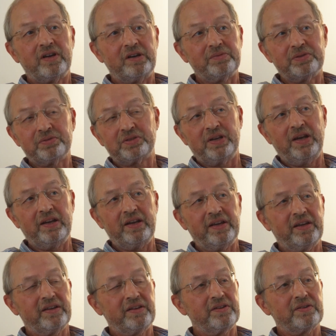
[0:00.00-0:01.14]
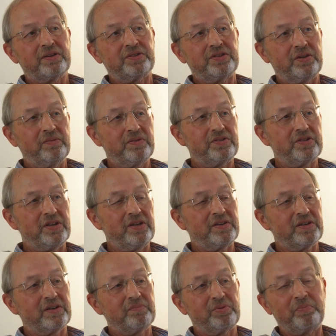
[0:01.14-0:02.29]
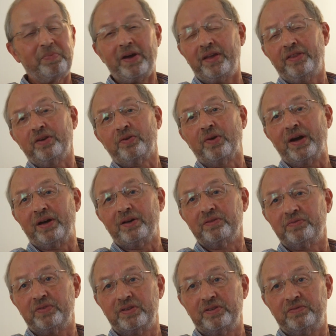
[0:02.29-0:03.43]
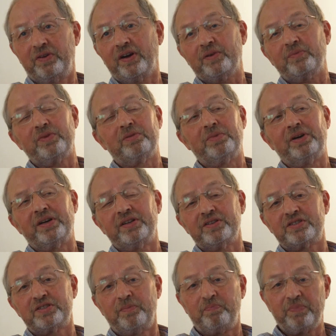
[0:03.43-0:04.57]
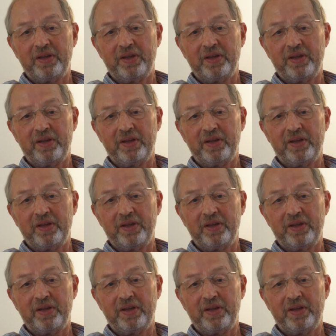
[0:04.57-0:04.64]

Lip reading: It was clearly, she'd prepared the ground for the fight with the miners,